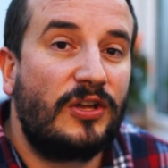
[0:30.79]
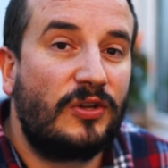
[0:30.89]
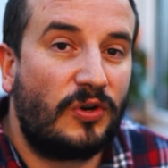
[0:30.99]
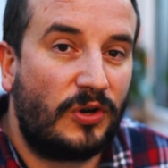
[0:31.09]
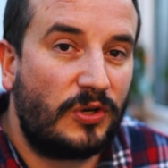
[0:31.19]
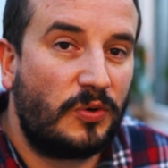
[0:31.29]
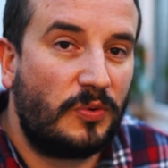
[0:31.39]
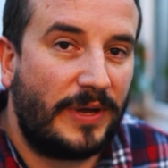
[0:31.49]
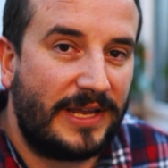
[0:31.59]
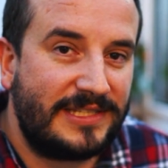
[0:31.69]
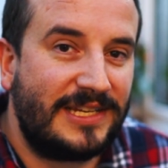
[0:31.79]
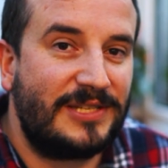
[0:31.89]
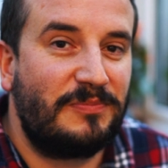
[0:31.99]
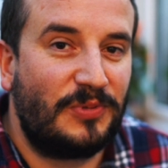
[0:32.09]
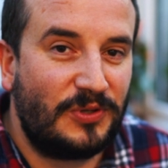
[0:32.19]
Chronical SS
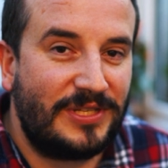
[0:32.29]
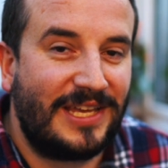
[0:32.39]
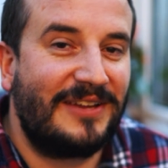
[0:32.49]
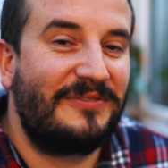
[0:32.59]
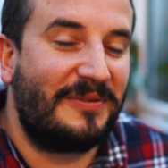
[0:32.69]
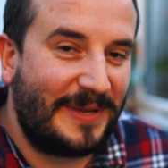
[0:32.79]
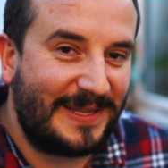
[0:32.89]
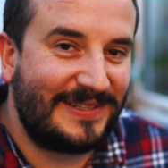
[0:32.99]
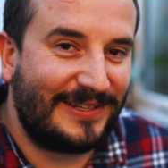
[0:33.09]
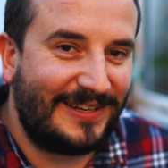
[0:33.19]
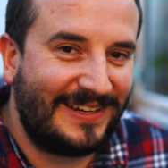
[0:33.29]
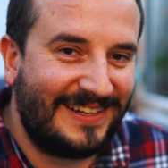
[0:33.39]
Brewtech Fermenter.